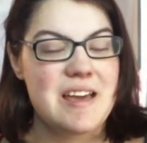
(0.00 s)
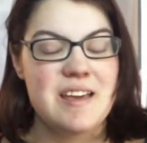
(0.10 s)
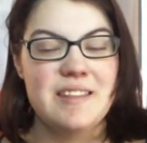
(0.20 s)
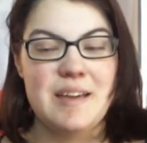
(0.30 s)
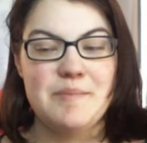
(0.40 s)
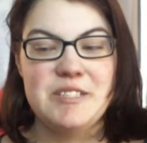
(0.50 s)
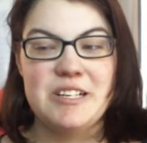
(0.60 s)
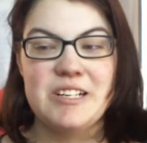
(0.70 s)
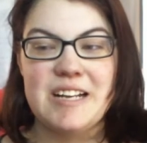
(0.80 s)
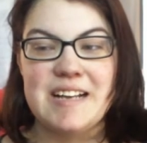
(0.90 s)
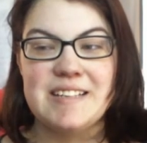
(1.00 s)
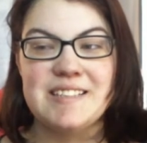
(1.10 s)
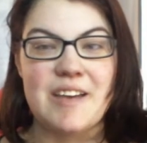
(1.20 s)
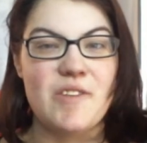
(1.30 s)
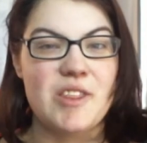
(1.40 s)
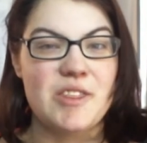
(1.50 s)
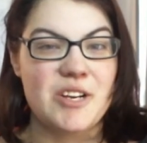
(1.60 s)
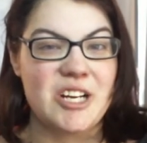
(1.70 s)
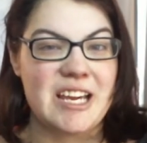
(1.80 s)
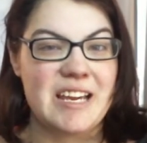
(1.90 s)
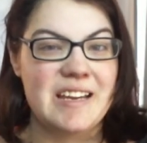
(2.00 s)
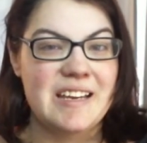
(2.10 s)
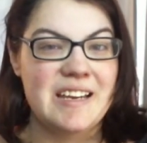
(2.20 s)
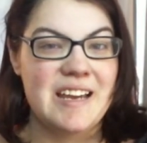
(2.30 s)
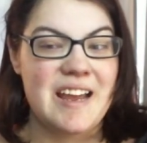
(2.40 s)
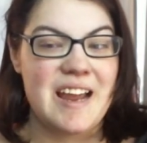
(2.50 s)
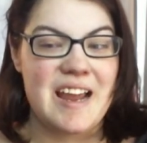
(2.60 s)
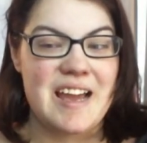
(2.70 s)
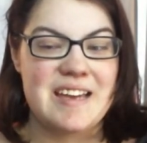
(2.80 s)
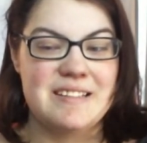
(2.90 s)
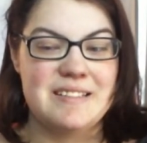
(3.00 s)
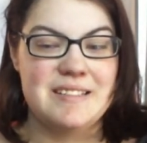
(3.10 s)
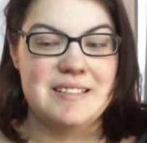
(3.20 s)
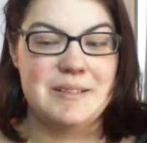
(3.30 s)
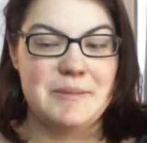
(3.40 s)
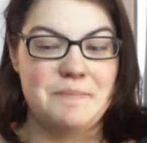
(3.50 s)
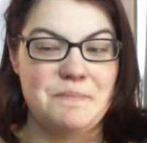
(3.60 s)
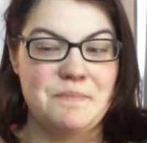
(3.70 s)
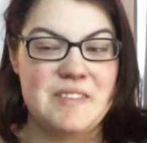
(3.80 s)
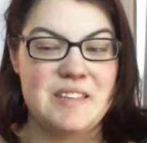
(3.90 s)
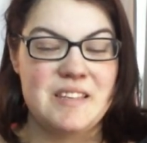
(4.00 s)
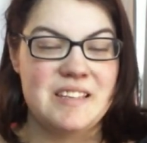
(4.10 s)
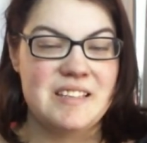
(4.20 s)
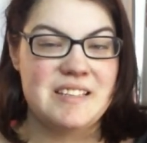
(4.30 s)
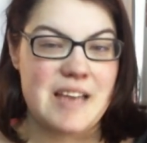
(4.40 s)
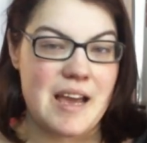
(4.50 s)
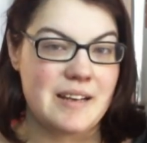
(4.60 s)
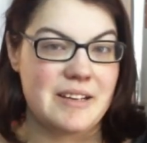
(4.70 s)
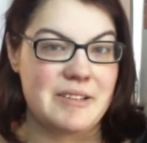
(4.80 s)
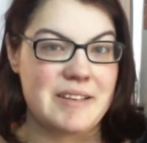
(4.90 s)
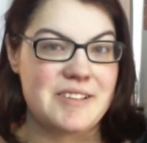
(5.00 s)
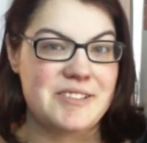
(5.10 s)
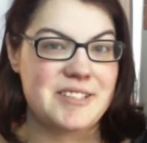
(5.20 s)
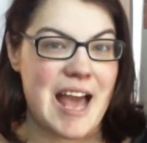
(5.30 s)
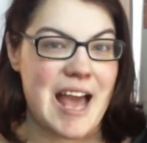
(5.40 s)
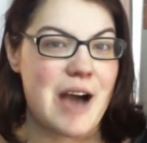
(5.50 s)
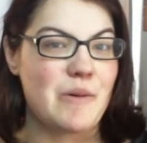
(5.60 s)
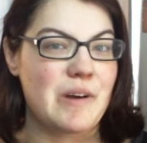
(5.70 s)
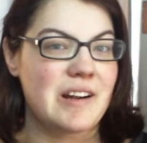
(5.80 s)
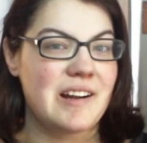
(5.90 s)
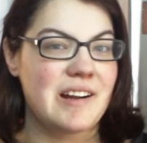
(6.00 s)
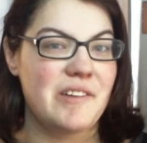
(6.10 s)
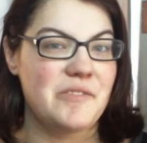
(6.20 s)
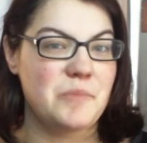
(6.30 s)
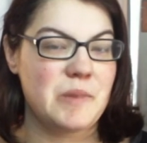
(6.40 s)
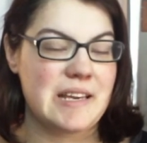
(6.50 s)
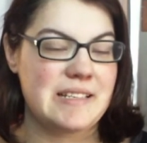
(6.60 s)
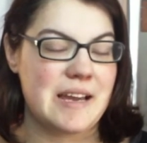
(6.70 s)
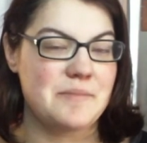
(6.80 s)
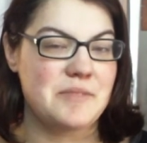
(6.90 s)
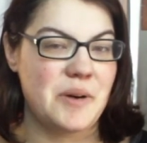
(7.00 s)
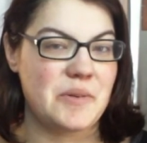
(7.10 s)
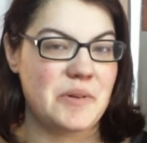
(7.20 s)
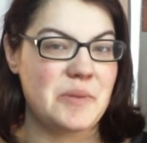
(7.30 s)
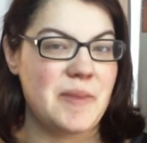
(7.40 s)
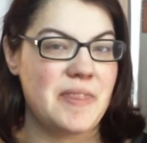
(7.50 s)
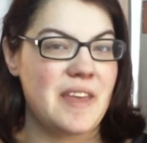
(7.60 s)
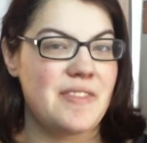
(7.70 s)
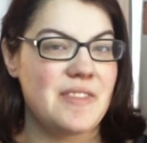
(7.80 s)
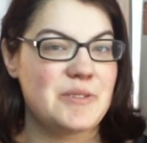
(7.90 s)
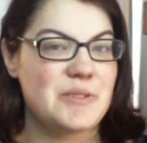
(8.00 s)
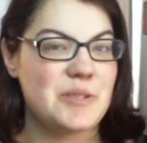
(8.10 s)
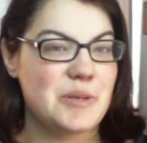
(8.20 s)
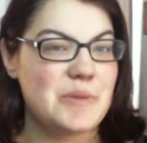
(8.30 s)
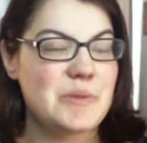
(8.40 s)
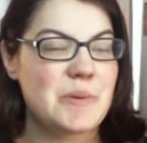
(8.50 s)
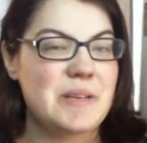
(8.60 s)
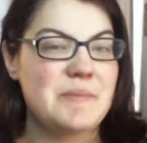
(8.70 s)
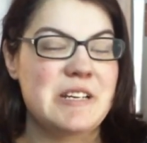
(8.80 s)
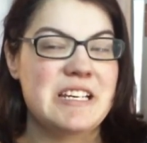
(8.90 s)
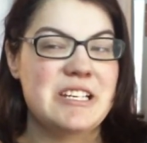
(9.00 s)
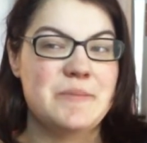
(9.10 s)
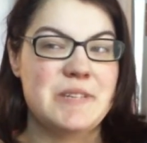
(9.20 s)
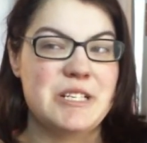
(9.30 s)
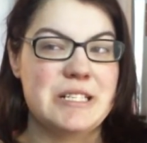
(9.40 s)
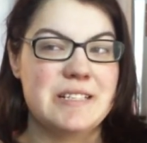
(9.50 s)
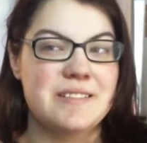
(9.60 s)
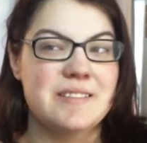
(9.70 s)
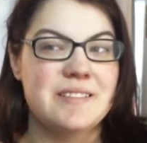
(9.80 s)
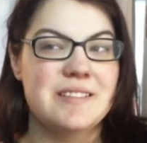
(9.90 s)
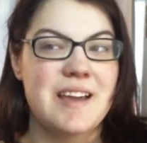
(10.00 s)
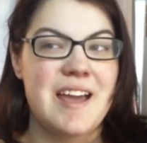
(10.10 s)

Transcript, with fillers: The game started at seven thirty, and technically there's an hour of playtime total, but then there's two twenty-minute intermissions.